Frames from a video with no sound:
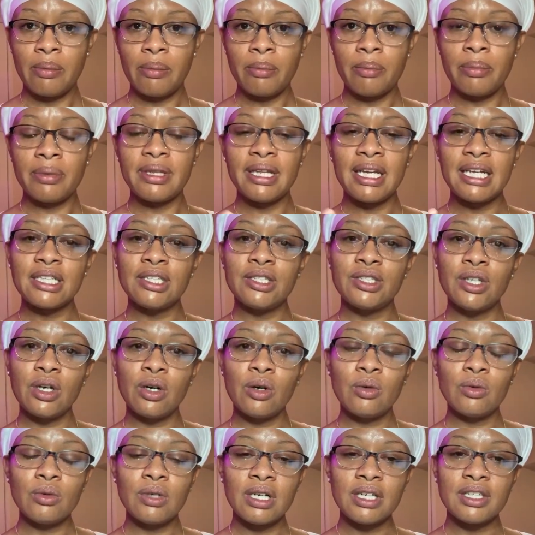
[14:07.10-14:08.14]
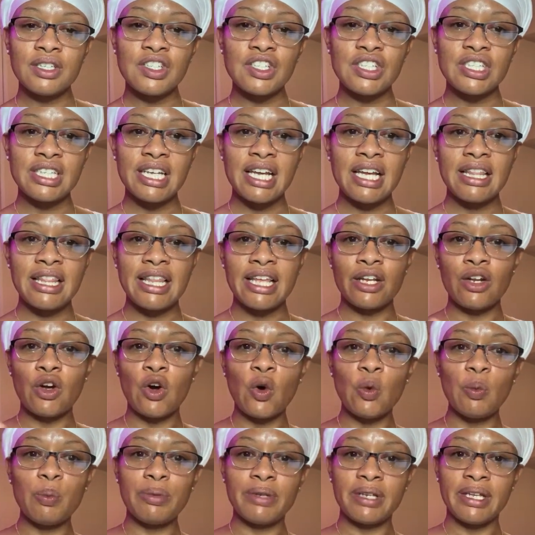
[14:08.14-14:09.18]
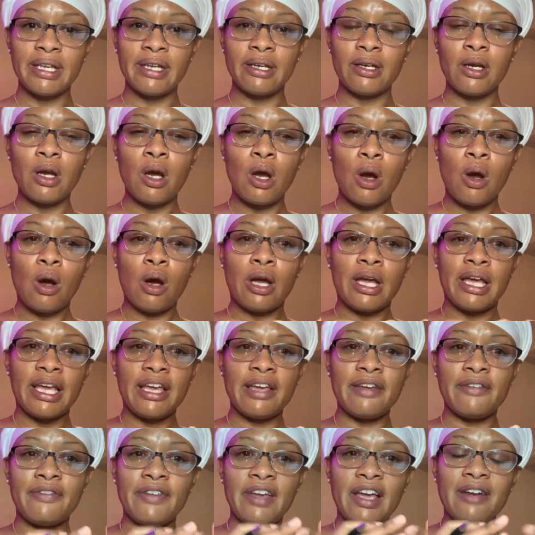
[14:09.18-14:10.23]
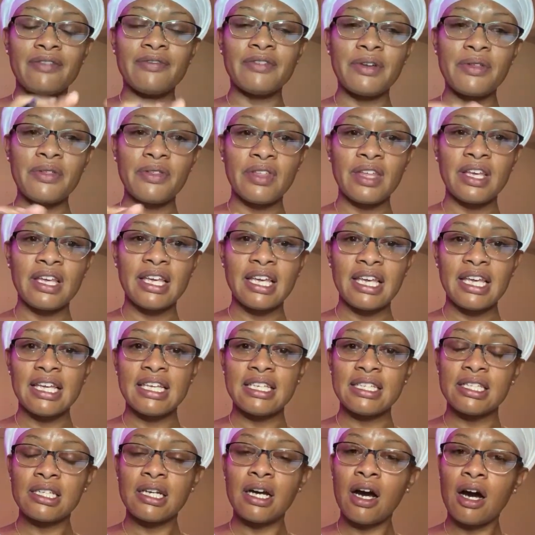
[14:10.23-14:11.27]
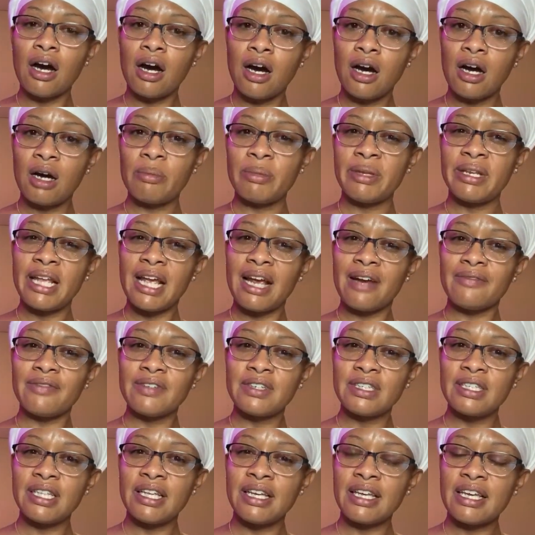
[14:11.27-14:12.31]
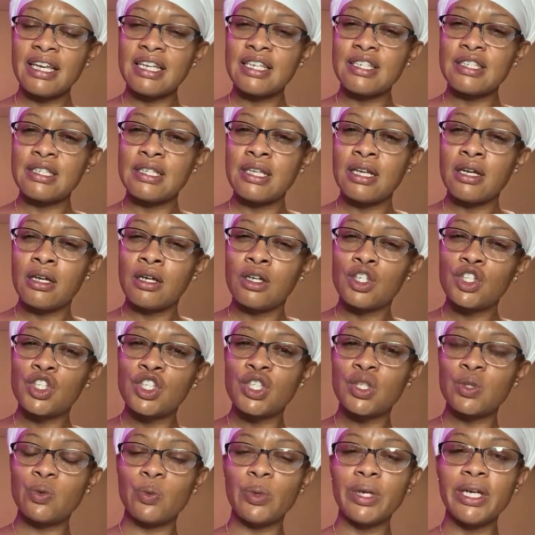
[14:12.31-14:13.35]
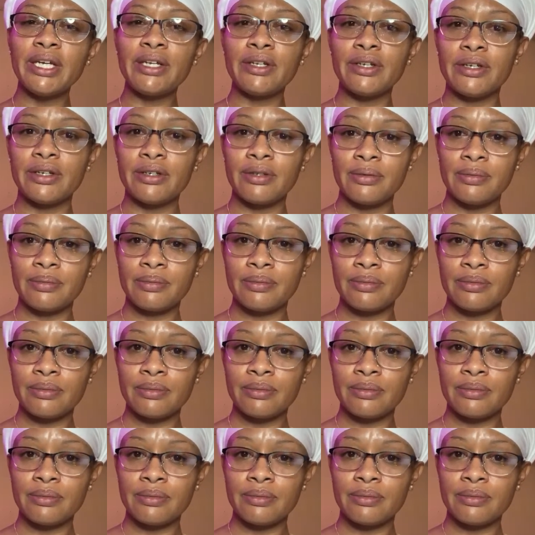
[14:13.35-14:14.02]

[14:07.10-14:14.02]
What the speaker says: but they don't understand that opening. If everything is calm and everything is sweeter,